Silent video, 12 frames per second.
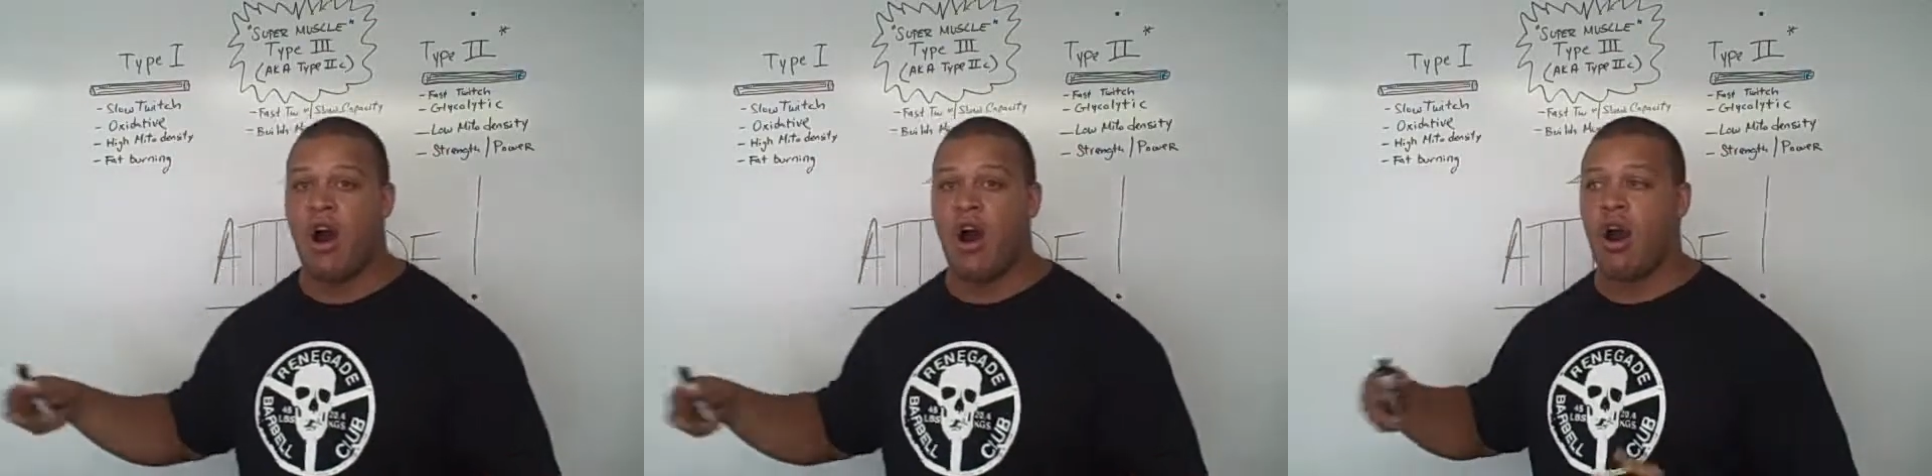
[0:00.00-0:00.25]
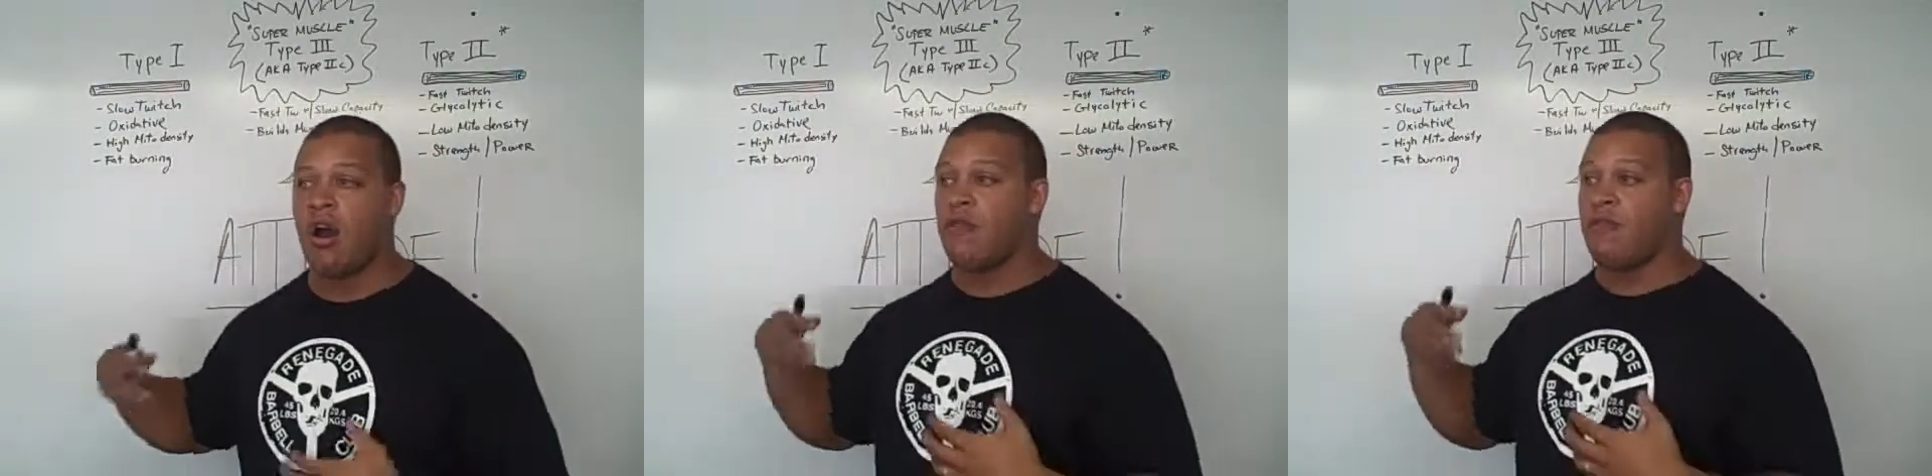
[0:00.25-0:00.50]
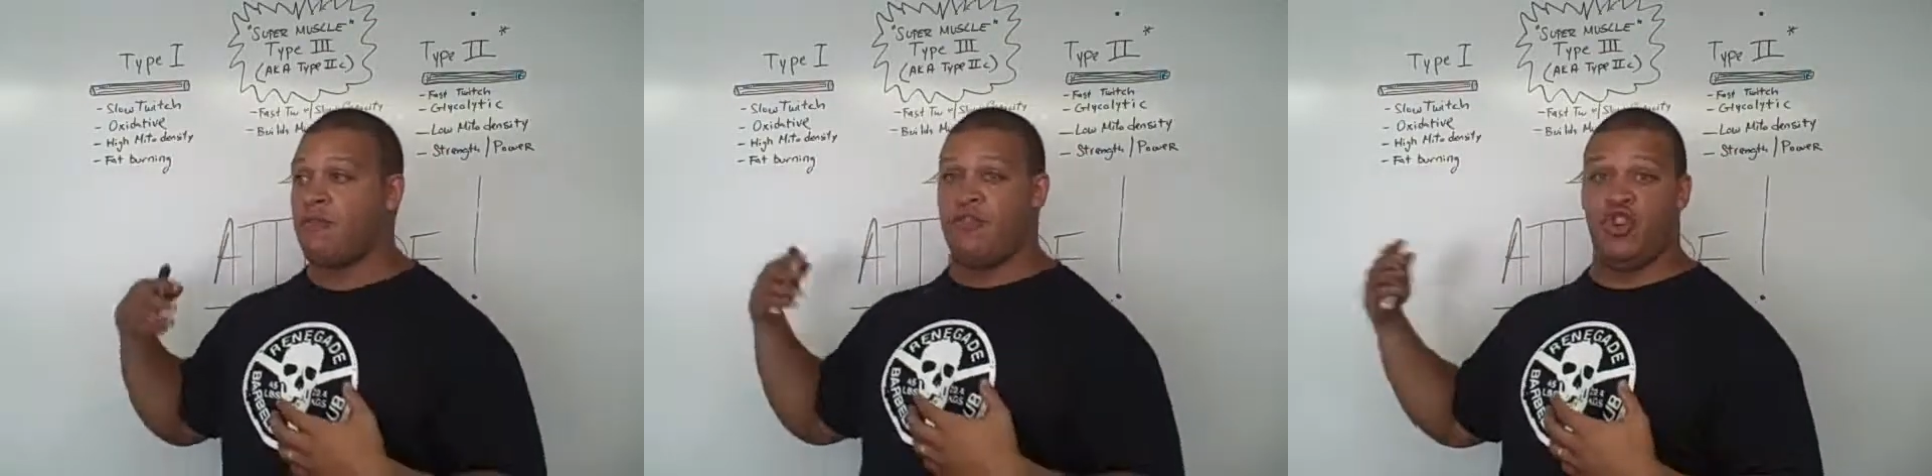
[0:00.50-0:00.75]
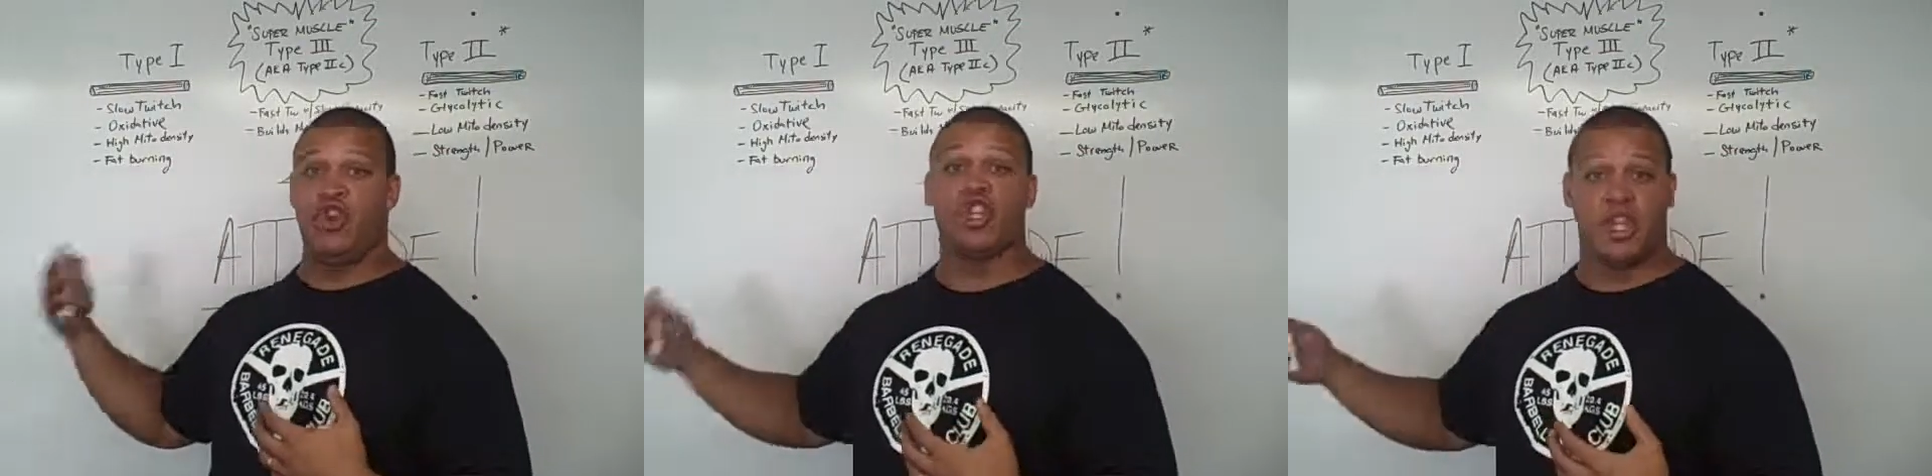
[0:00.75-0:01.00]
are
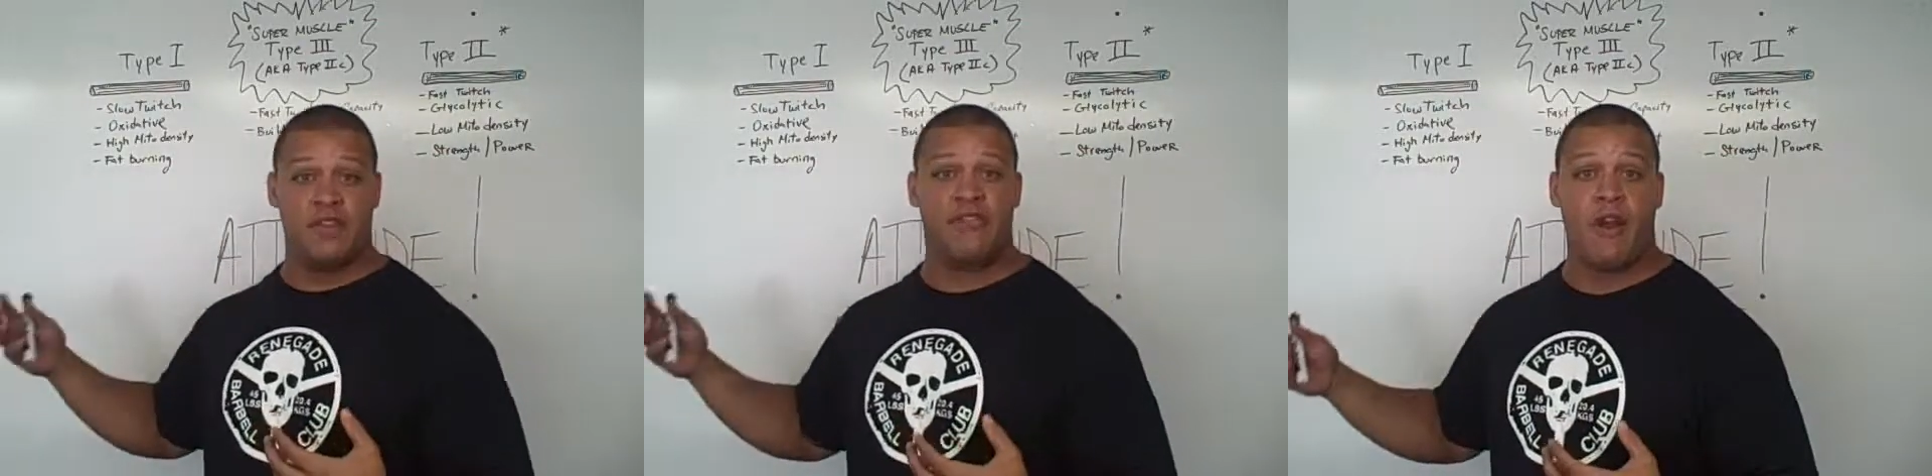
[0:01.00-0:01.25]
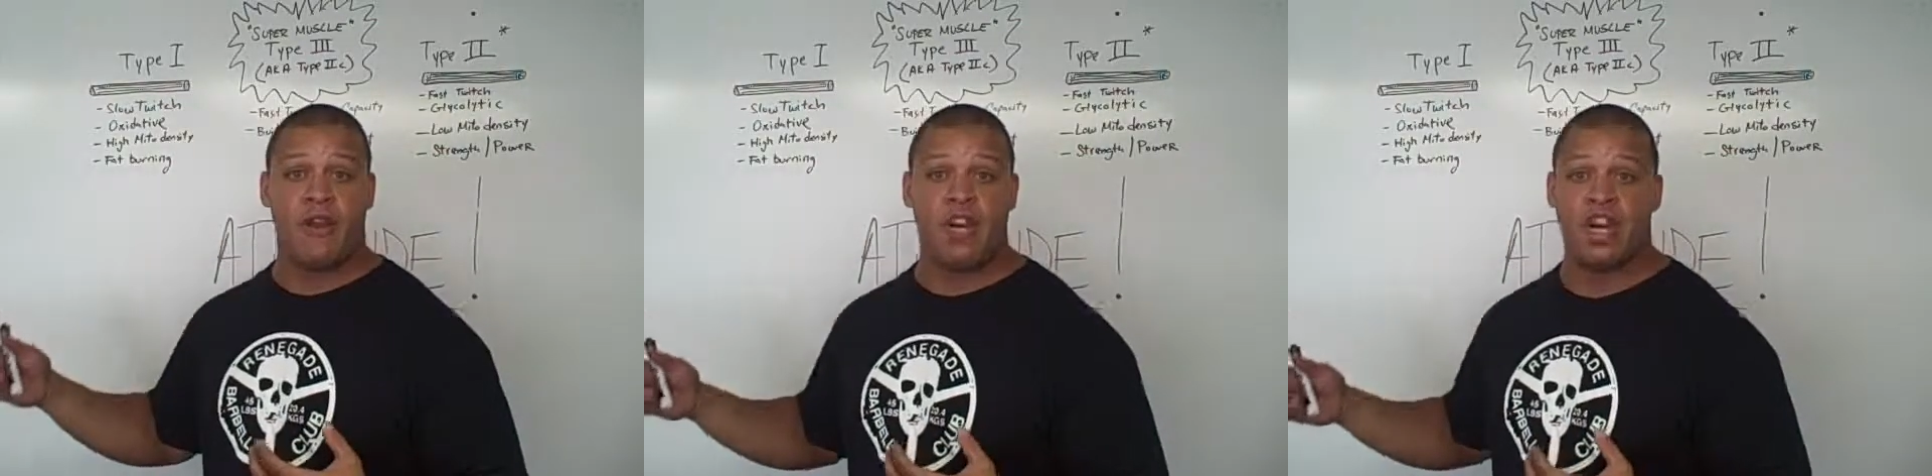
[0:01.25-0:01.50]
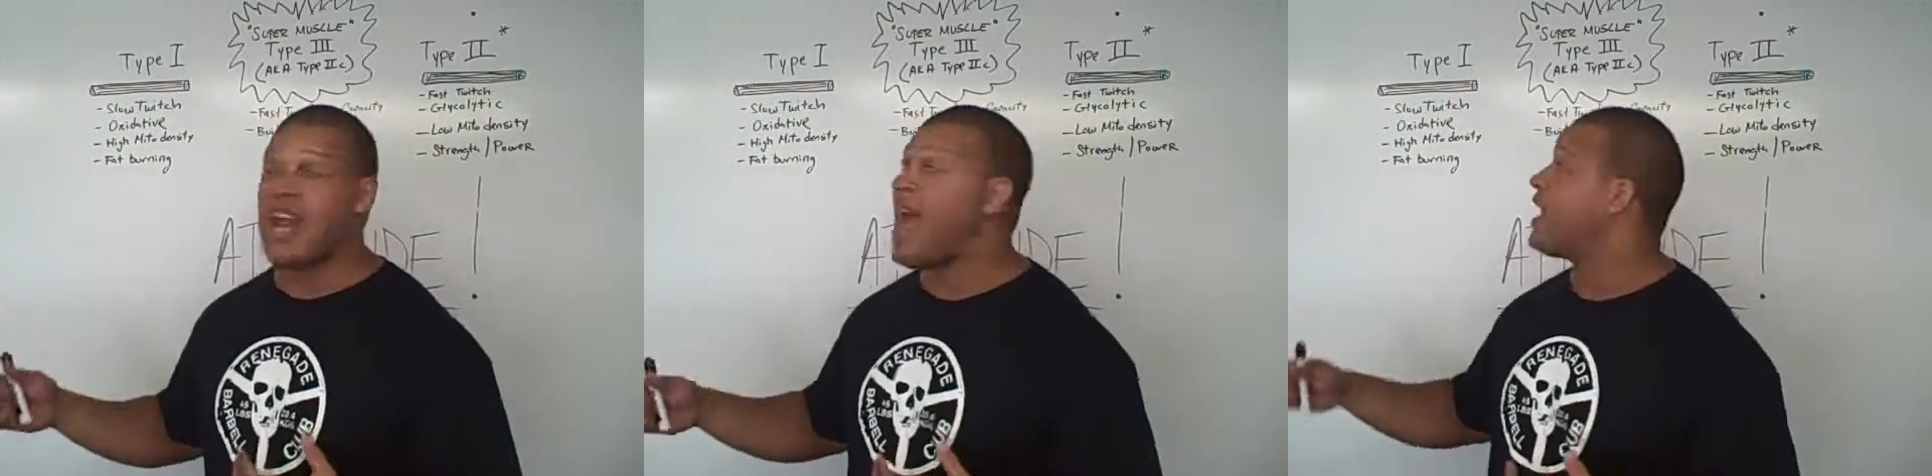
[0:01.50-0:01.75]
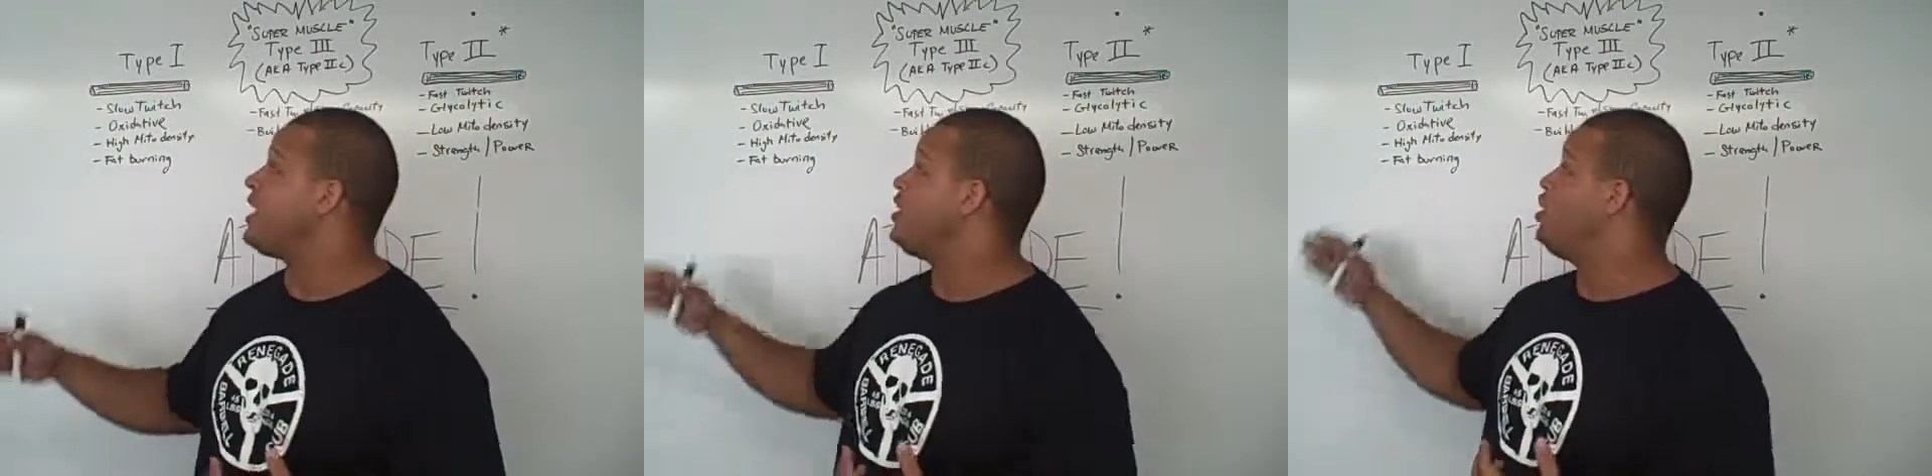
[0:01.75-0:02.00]
usually very good
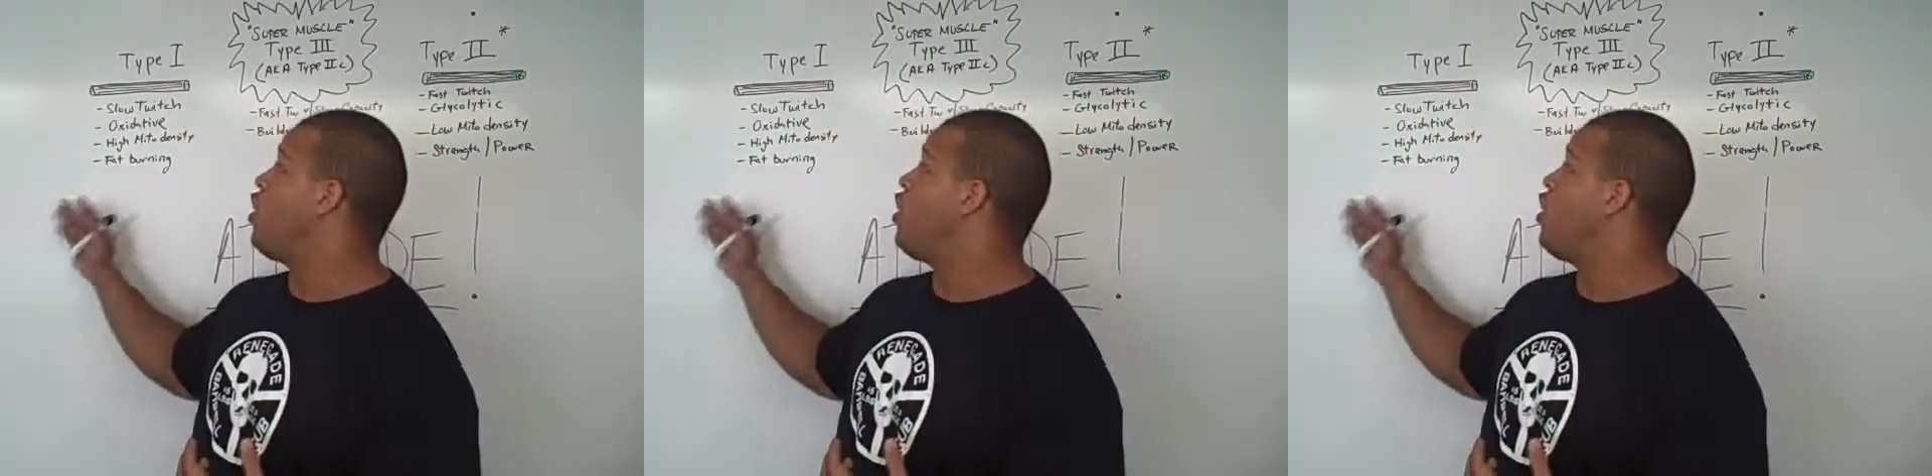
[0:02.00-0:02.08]
at it.